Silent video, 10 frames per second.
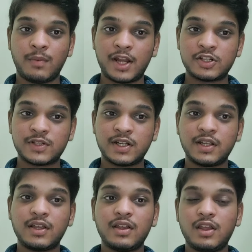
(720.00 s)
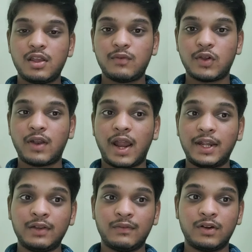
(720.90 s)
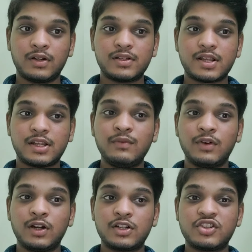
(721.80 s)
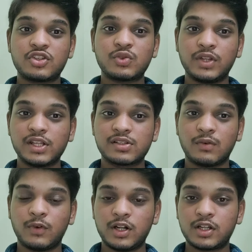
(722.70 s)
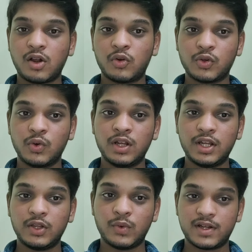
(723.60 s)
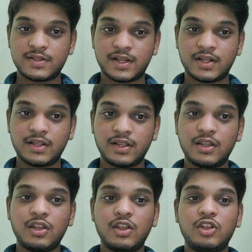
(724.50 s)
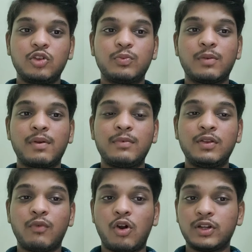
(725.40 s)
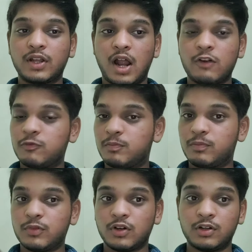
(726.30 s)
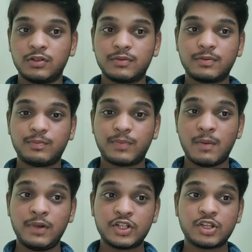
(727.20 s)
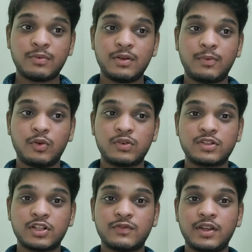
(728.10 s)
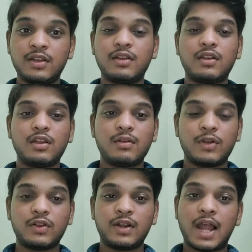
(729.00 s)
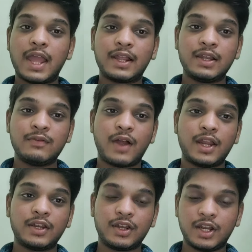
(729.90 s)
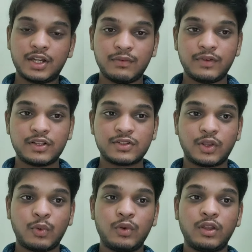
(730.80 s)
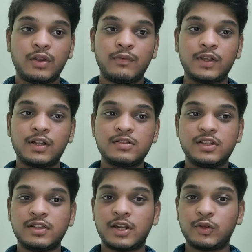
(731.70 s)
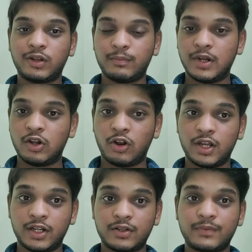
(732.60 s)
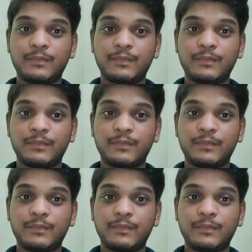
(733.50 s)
mindset where writing words, any word, just to reach the word count goal in itself. You probably won't craft publishable prose this way, but you'll likely find creative ways through the difficult scene that you can build on later.